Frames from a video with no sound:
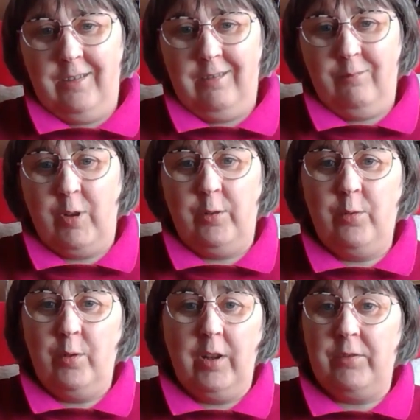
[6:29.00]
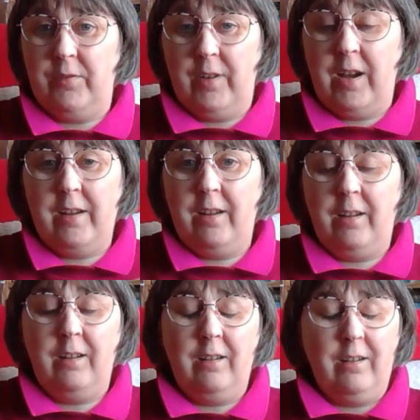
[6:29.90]
one who loves
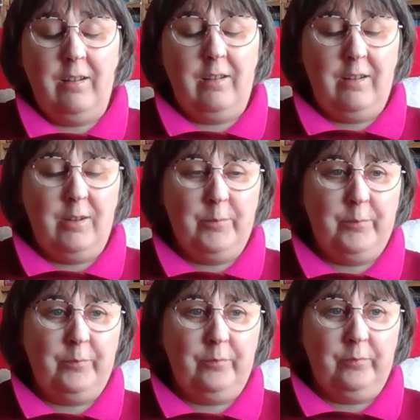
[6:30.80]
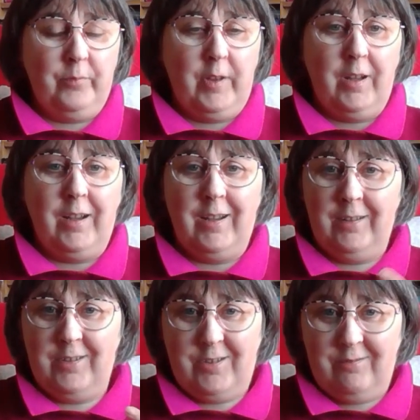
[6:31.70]
flying,
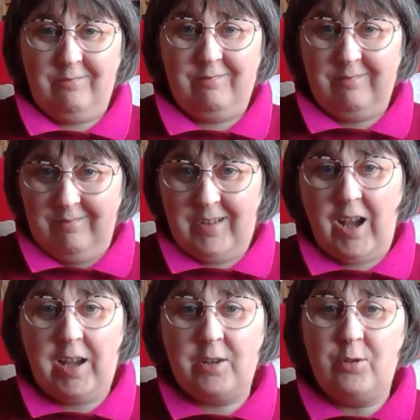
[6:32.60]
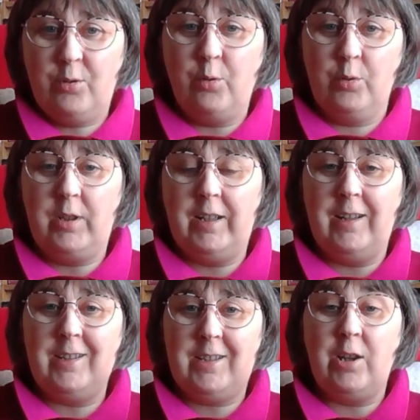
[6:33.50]
and I can totally
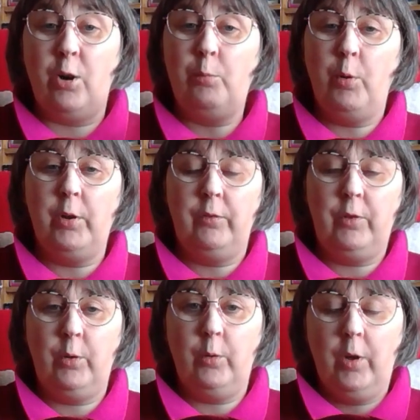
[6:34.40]
see her point of view.